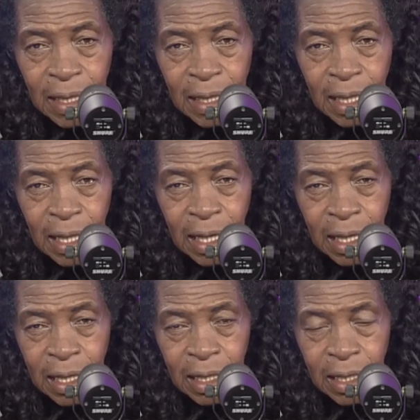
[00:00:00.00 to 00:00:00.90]

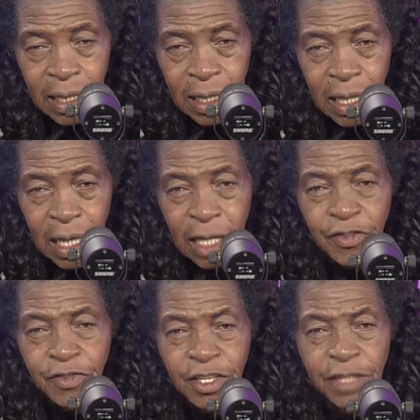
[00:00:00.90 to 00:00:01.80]
and it's
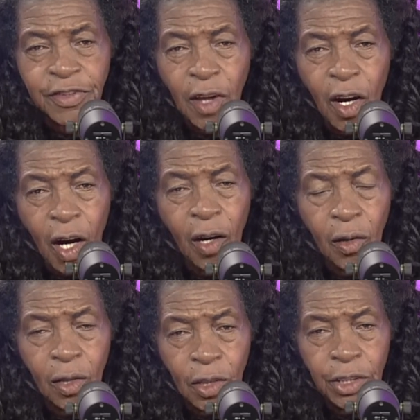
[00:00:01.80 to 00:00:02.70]
just all
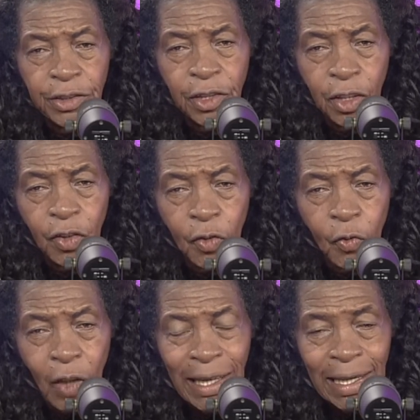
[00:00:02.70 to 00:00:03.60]
going to go the
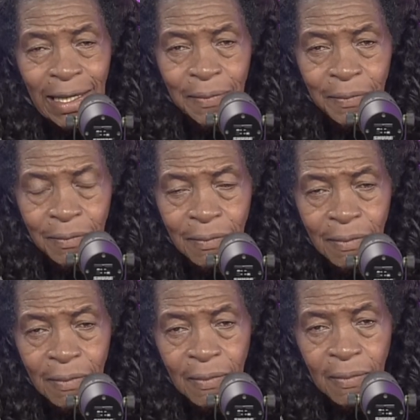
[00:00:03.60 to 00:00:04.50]
way
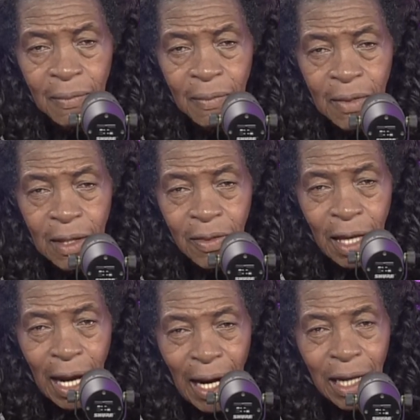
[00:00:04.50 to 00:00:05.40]
that
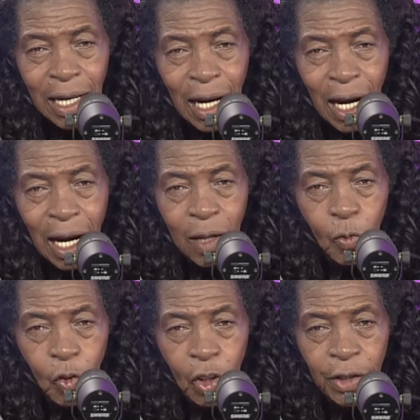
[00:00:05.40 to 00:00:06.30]
our God
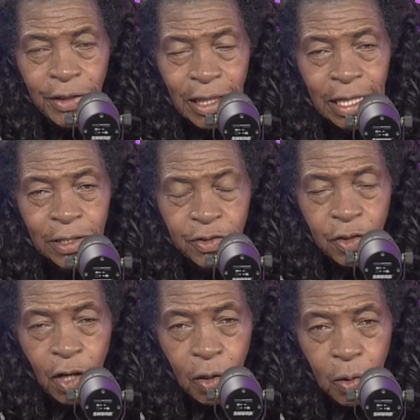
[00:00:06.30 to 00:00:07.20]
wants things to
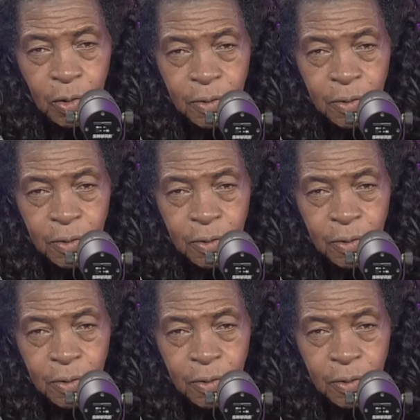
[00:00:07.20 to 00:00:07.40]
go.